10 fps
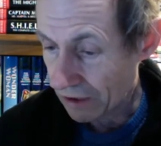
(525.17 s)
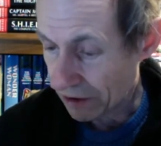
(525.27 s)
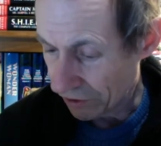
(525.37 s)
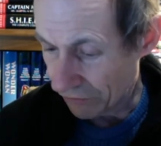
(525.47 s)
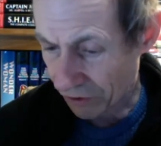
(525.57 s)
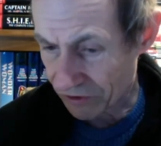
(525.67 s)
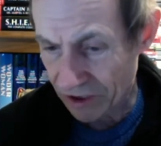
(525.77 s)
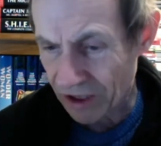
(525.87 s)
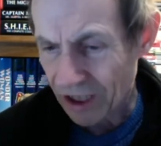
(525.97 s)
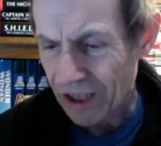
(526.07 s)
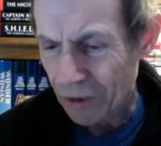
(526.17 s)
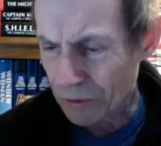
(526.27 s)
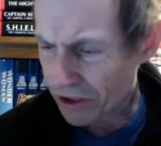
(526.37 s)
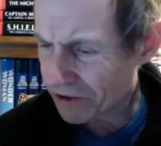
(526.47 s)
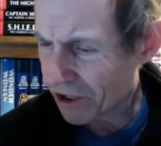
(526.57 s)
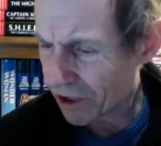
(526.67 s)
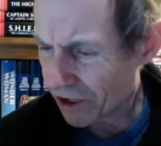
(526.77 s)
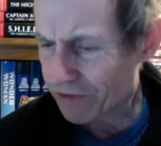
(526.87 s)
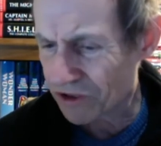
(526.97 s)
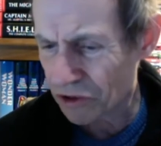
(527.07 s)
You've got, also there's a lot
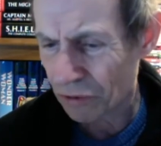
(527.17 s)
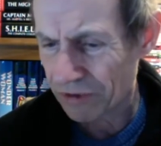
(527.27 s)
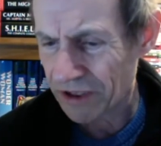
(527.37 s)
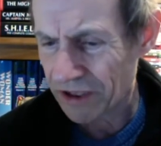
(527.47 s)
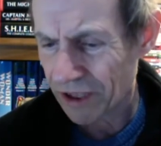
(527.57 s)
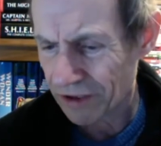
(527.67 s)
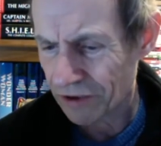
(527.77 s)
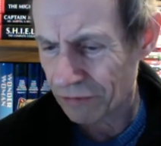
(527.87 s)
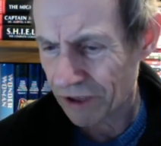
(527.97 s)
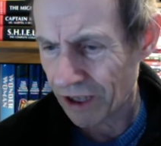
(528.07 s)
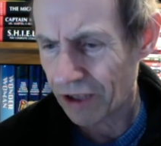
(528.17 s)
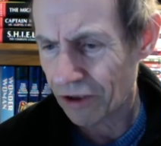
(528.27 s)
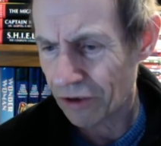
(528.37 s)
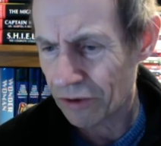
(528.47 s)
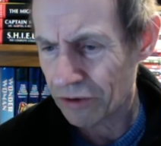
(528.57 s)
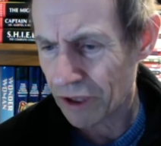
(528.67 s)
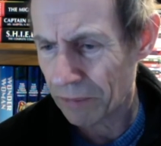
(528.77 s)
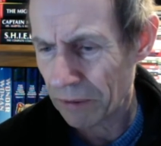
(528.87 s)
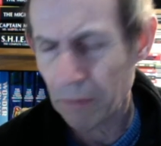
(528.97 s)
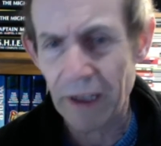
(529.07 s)
of stories that do rely a lot on uh,
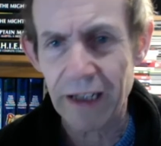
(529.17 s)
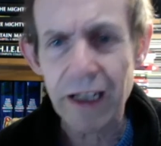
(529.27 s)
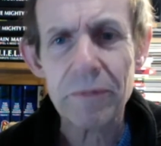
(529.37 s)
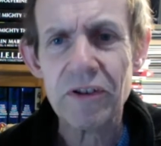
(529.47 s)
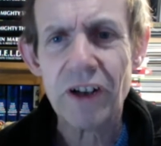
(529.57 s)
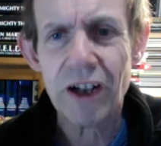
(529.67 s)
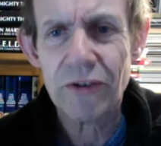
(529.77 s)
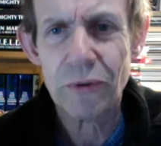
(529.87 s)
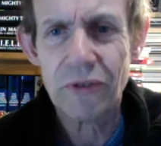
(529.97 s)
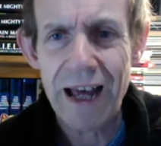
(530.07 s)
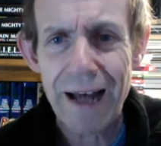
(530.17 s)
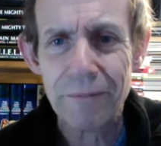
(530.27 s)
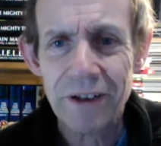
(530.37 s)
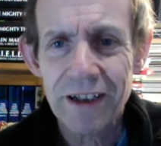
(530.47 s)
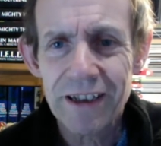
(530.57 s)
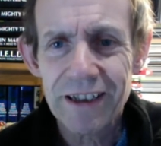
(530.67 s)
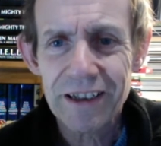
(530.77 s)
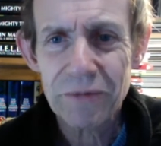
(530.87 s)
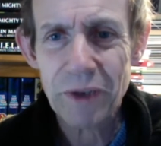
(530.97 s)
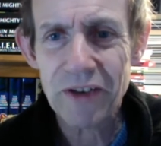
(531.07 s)
people getting hypnotised or zapped.
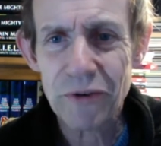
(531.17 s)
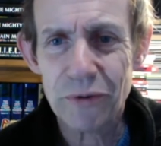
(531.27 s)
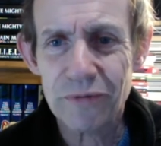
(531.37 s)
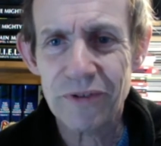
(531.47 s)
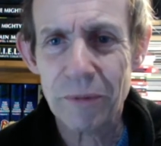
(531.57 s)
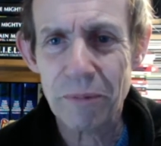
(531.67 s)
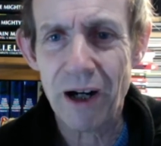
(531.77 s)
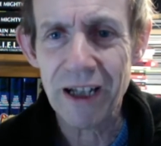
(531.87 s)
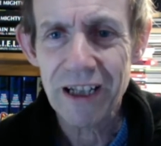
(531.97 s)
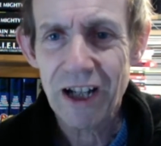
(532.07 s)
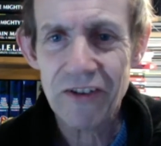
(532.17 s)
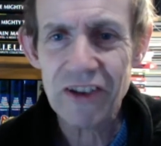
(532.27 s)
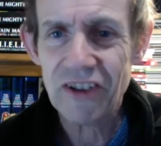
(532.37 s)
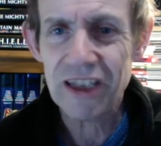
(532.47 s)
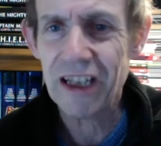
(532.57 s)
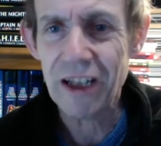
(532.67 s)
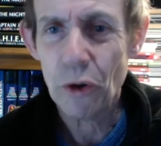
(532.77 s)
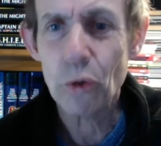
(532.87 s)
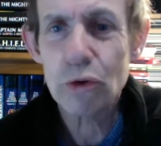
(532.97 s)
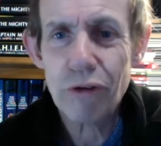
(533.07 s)
They're sort of uh, by, and they suddenly,
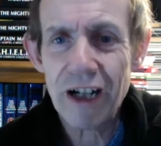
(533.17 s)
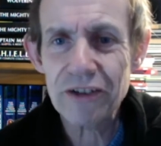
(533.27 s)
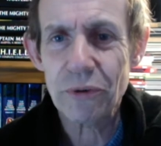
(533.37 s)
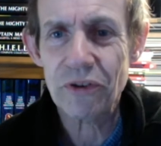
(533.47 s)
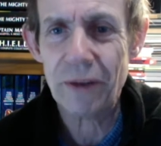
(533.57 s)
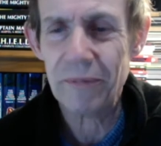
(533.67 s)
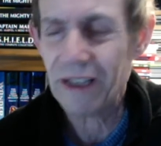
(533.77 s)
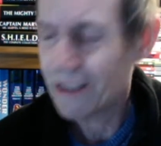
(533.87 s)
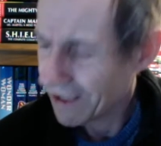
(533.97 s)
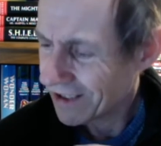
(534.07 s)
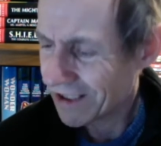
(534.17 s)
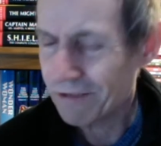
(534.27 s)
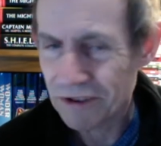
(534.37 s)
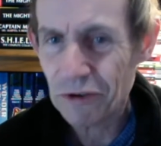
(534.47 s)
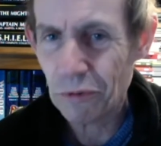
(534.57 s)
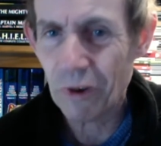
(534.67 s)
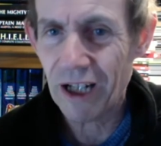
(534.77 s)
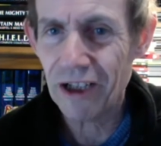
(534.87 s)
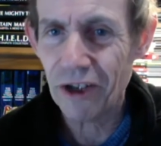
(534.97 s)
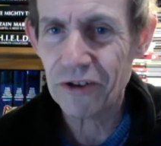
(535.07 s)
or drugged or something. There is quite a
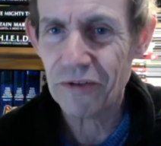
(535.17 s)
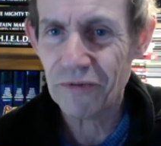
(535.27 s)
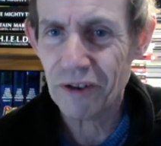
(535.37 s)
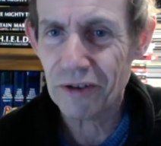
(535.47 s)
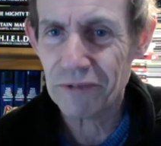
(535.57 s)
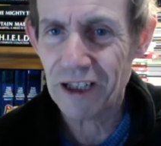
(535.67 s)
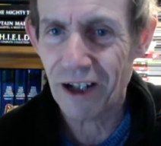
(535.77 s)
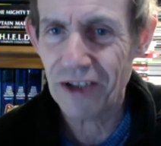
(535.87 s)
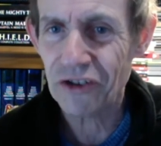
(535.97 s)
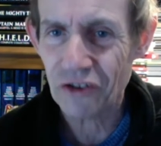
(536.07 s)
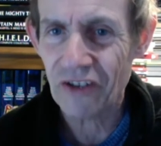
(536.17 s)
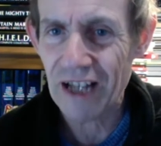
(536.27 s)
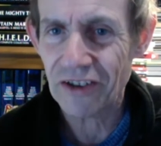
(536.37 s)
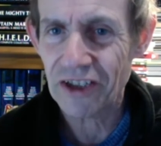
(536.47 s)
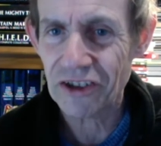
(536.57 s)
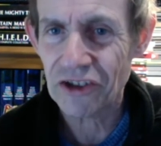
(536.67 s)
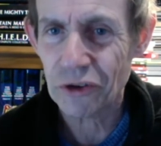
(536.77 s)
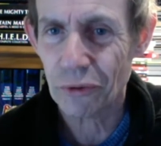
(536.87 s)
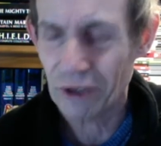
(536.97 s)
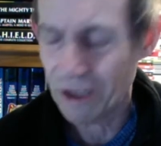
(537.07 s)
lot of reliance on that as a
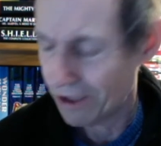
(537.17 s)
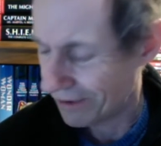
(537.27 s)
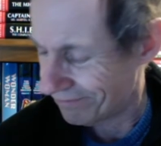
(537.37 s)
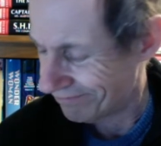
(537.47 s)
storyline.